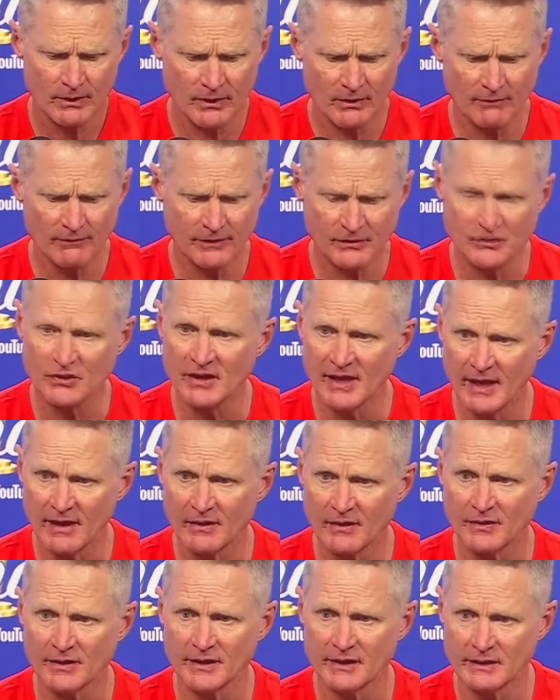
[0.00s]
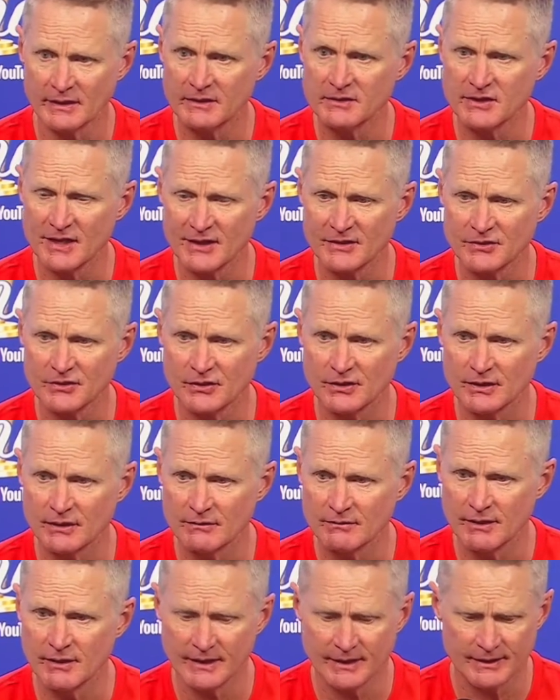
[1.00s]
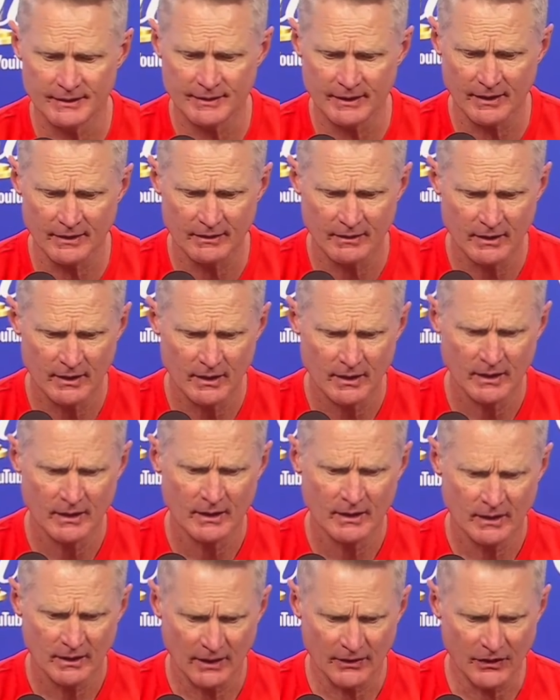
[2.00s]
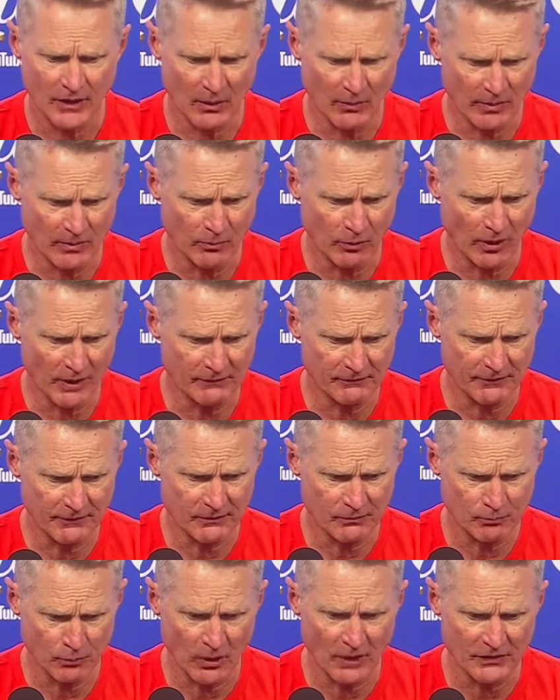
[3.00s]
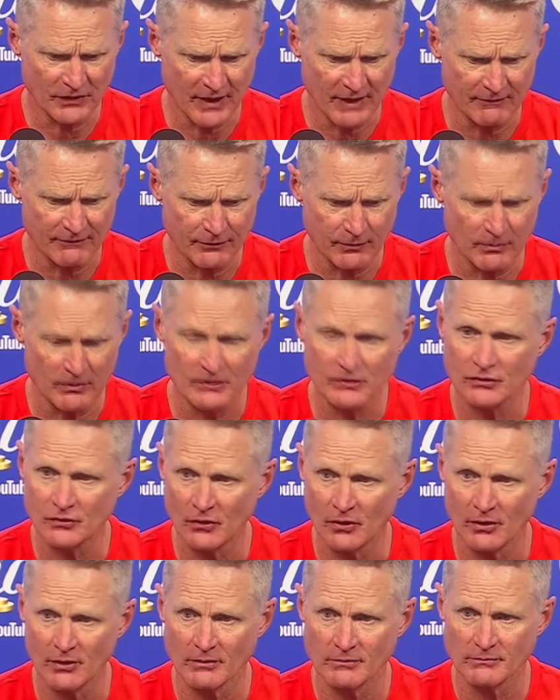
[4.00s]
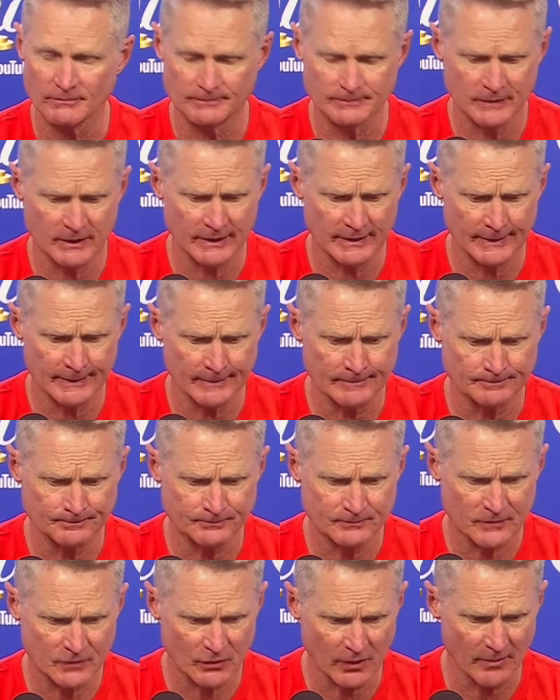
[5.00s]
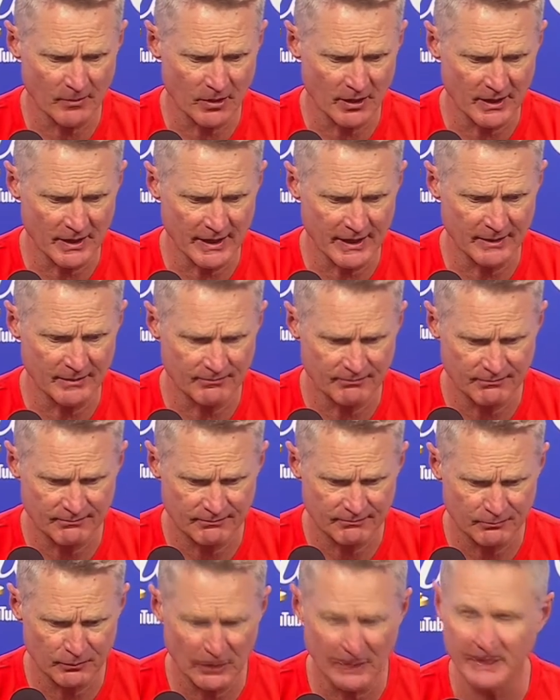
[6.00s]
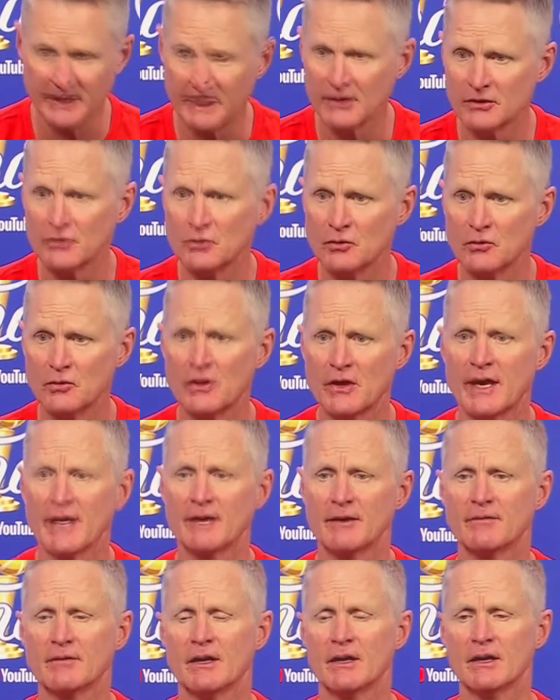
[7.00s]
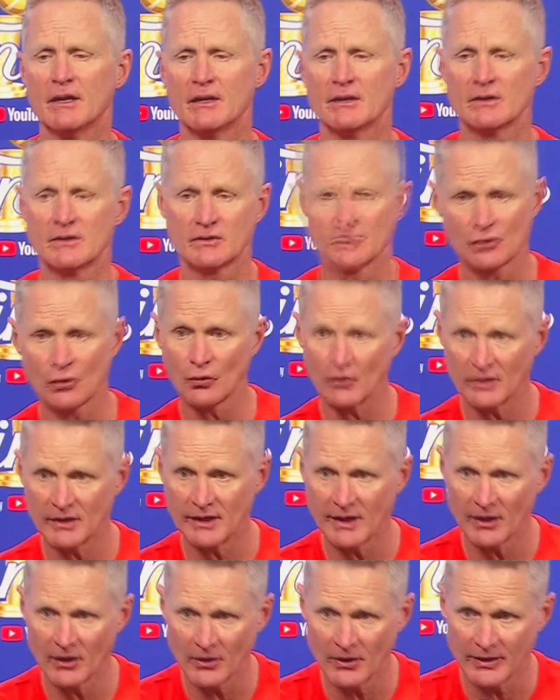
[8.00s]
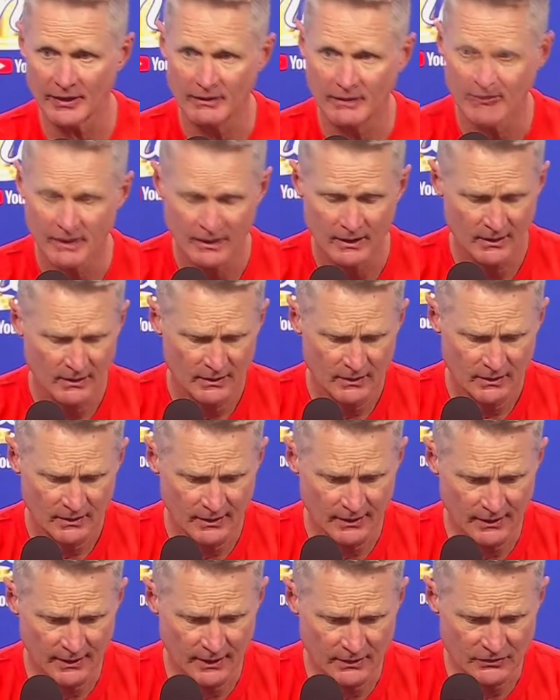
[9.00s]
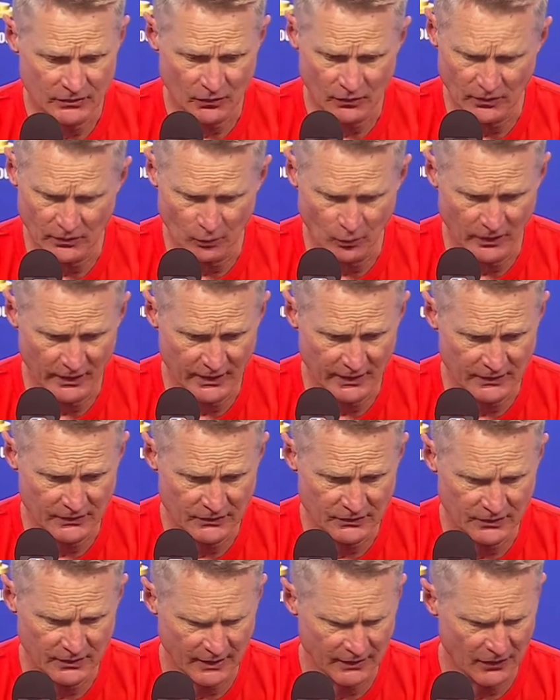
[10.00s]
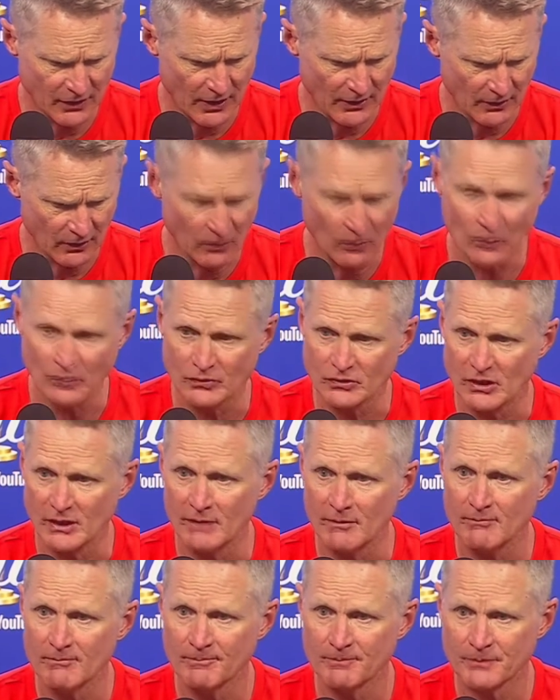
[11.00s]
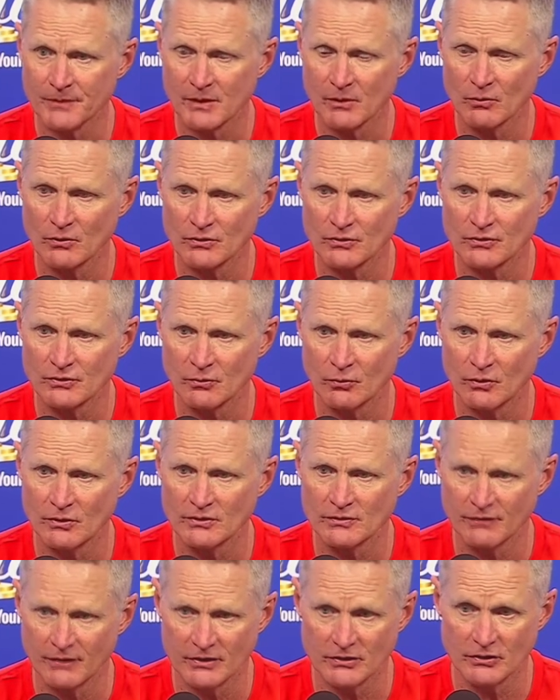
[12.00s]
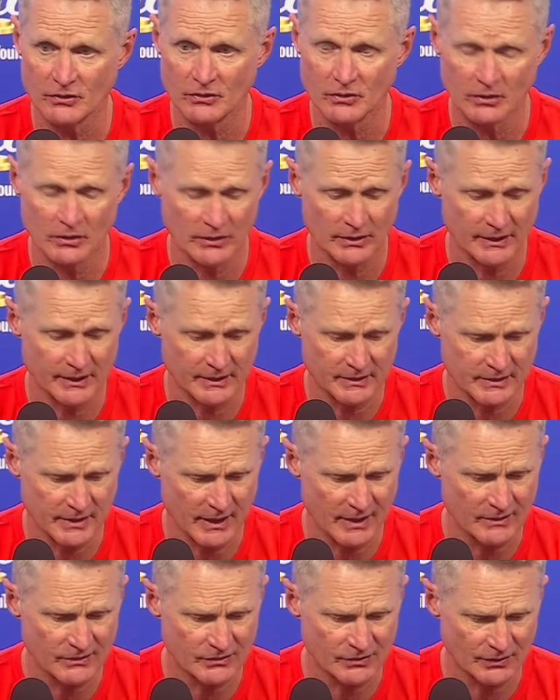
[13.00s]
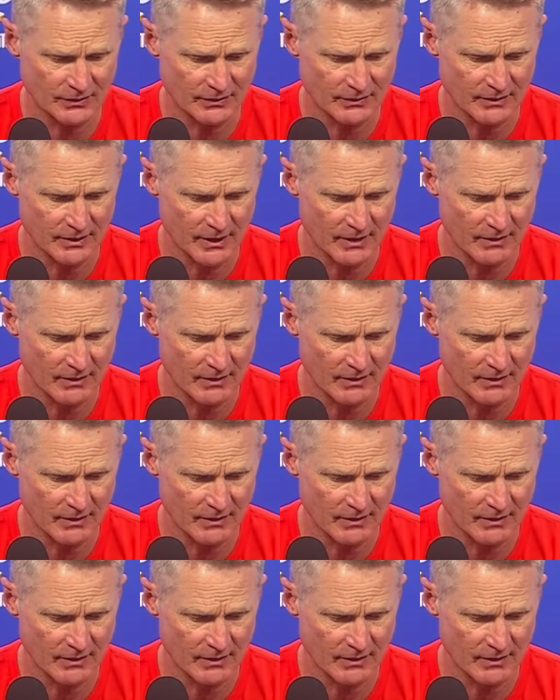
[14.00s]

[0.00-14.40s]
physicality and intensity, and I thought we brought that from the start. Draymond had plenty to do with that. So did Gary. So did Wiggs. I thought our whole team was physical and intense, and